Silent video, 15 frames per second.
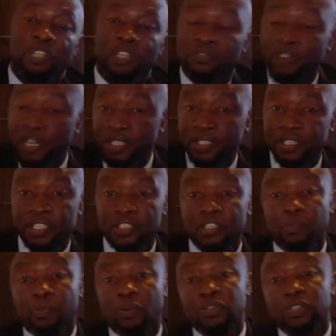and validate
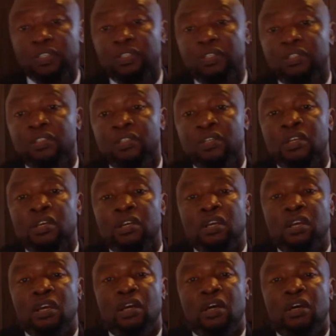the processes,
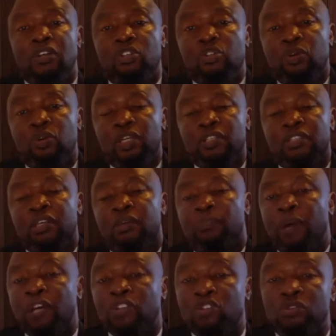ensure the
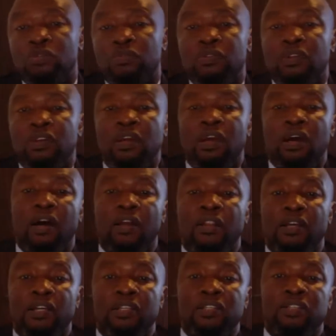person and
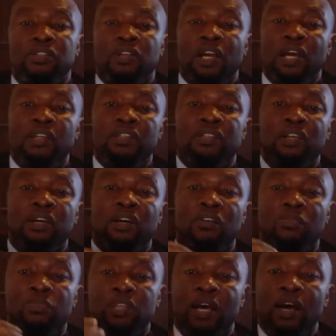that his rights are
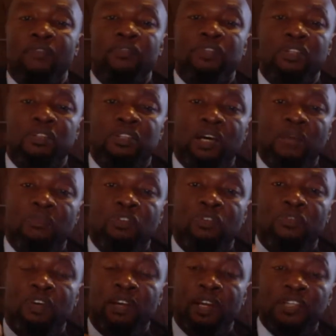observed in terms
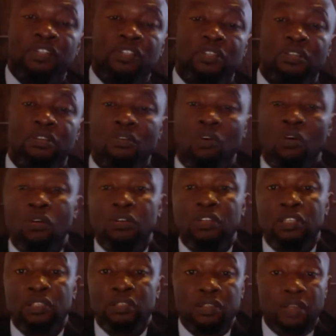of arrest. All
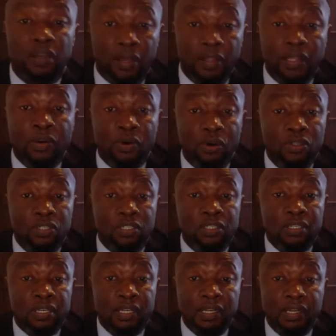these, the court
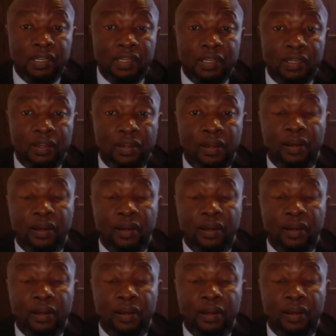is clearly